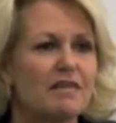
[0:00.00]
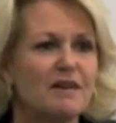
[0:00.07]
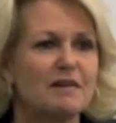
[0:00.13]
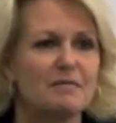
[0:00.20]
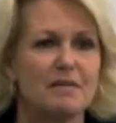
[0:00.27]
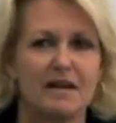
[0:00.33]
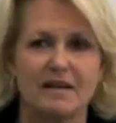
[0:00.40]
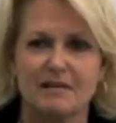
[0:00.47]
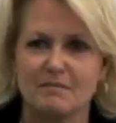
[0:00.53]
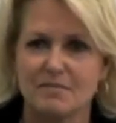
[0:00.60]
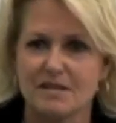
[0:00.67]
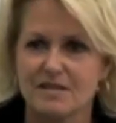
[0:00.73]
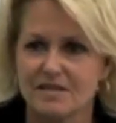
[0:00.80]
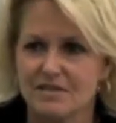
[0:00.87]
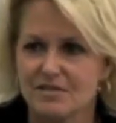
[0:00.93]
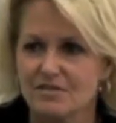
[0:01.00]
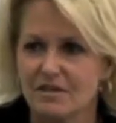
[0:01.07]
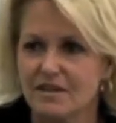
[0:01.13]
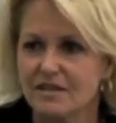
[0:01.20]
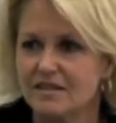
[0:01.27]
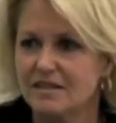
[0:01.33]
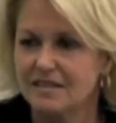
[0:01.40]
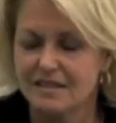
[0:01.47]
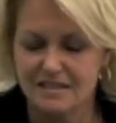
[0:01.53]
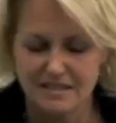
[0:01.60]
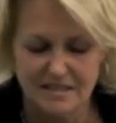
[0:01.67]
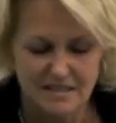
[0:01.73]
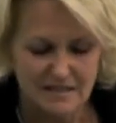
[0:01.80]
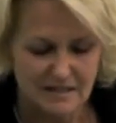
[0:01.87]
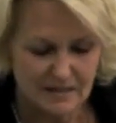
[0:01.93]
think about in business, right?
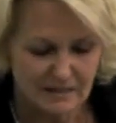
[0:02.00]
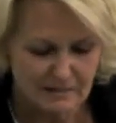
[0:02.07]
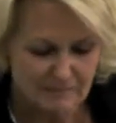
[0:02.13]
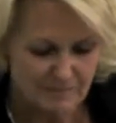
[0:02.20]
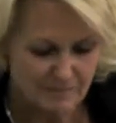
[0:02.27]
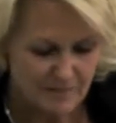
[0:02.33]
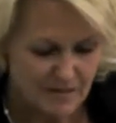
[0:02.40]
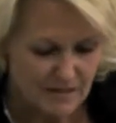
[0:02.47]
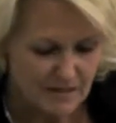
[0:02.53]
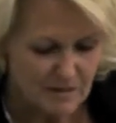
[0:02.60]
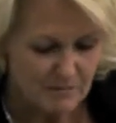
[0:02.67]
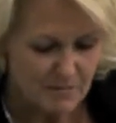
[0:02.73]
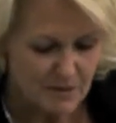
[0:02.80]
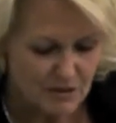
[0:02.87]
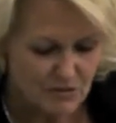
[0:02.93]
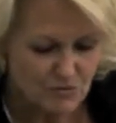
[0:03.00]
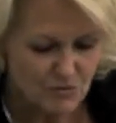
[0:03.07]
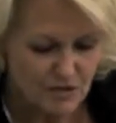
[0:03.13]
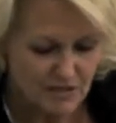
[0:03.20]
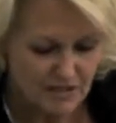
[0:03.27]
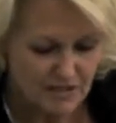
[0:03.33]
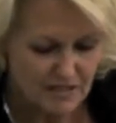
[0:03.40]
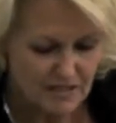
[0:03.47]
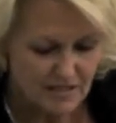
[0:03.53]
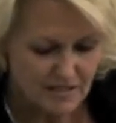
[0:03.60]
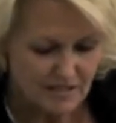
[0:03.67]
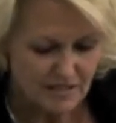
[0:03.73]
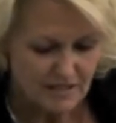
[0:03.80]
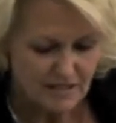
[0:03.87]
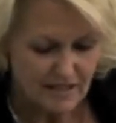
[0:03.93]
But it's really,
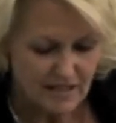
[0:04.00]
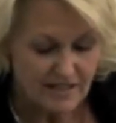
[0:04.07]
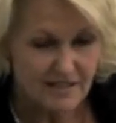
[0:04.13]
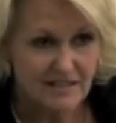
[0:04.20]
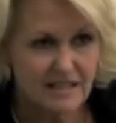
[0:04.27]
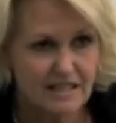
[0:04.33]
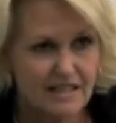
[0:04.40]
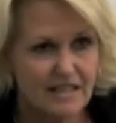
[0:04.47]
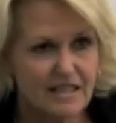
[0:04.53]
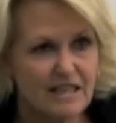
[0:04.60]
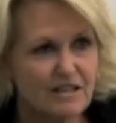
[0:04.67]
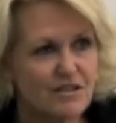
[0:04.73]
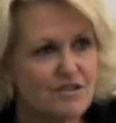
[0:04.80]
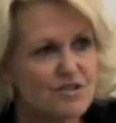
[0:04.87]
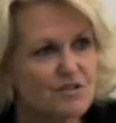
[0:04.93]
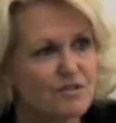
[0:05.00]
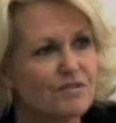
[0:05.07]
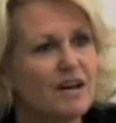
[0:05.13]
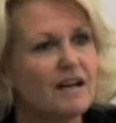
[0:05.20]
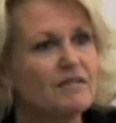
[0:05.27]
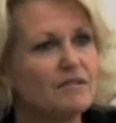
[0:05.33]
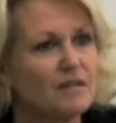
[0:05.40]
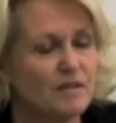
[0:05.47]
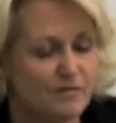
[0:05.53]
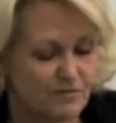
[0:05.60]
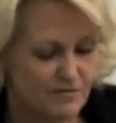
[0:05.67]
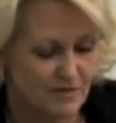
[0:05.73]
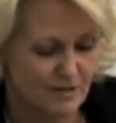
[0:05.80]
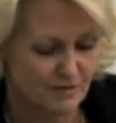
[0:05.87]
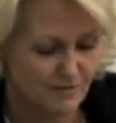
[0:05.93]
I think, key to the survival of
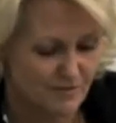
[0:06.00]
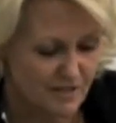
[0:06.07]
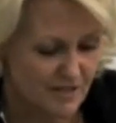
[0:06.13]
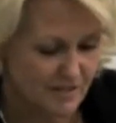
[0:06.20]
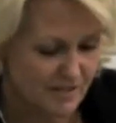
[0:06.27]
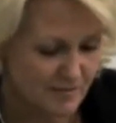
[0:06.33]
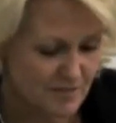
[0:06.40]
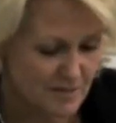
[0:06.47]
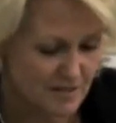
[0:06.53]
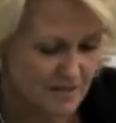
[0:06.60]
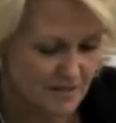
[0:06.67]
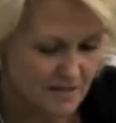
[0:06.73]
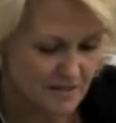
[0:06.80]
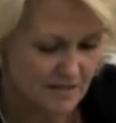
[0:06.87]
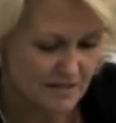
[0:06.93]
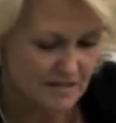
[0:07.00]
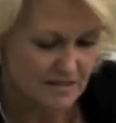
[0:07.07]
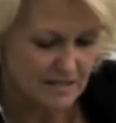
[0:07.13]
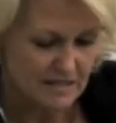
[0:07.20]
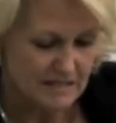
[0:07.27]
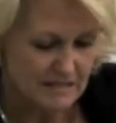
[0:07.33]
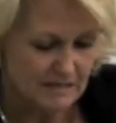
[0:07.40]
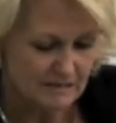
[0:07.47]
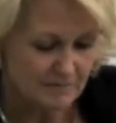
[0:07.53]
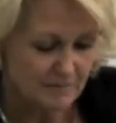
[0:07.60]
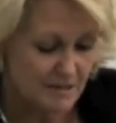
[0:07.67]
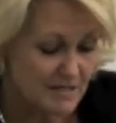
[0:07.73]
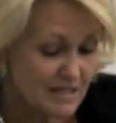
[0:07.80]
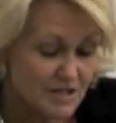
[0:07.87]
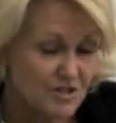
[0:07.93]
business.
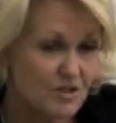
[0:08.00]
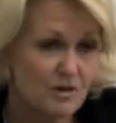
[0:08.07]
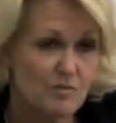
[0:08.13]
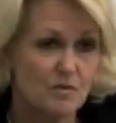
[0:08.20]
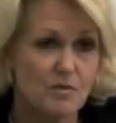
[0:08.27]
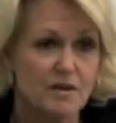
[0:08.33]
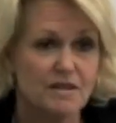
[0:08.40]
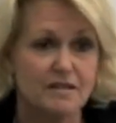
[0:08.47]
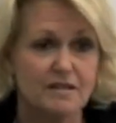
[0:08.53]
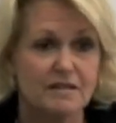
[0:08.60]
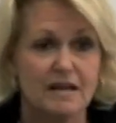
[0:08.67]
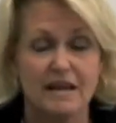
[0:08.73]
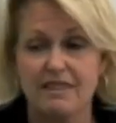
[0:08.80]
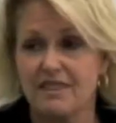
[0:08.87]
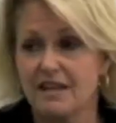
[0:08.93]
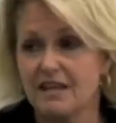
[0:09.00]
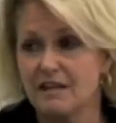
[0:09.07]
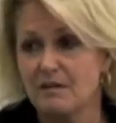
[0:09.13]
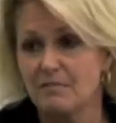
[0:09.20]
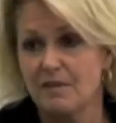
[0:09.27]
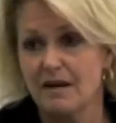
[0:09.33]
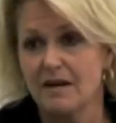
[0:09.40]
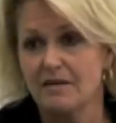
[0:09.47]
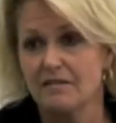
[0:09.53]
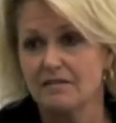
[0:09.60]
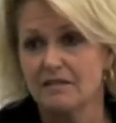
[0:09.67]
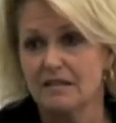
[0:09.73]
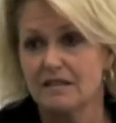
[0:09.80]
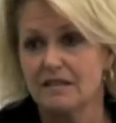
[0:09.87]
Because I started Wharton not thinking about